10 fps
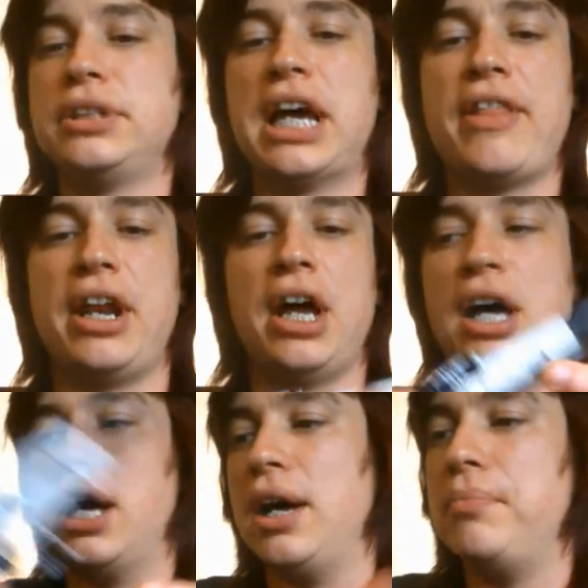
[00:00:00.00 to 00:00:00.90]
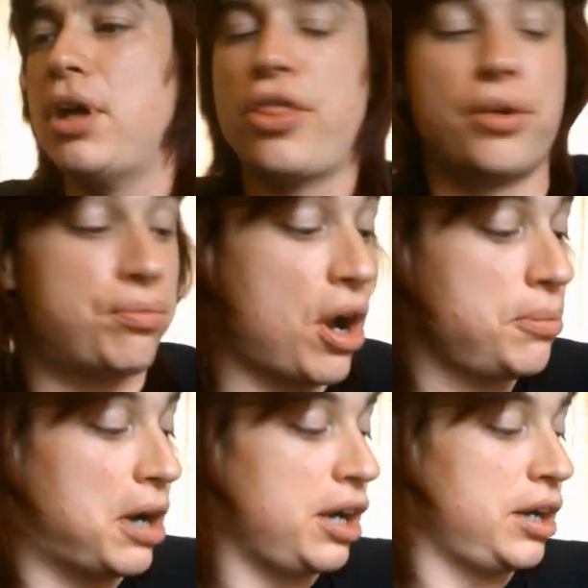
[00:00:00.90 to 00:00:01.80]
Now then, um, the
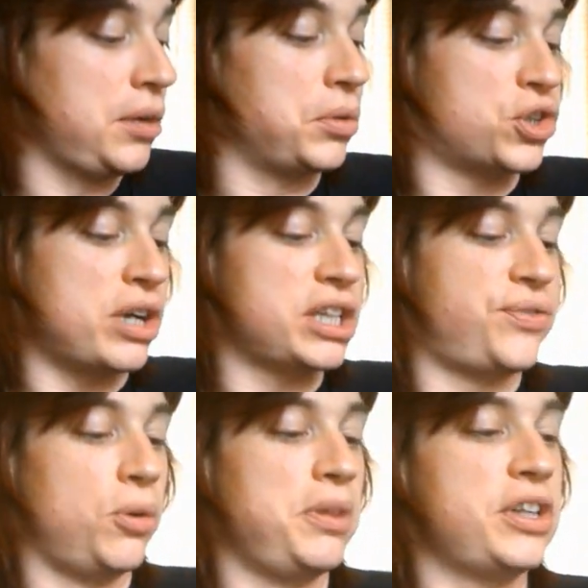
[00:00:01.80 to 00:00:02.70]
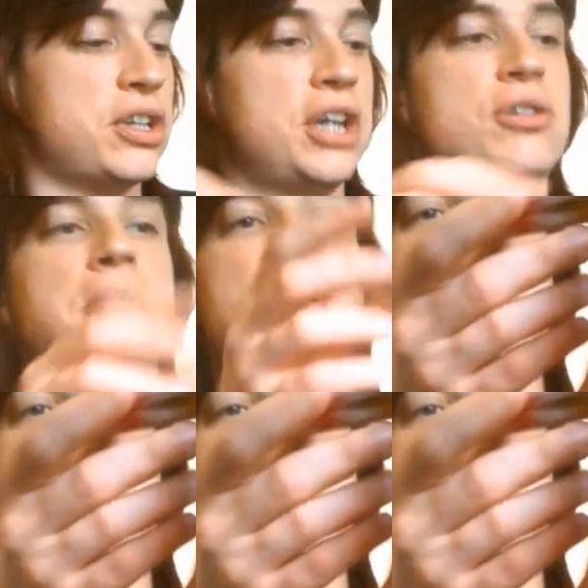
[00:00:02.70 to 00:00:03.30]
robot will transform in this guy into a robot.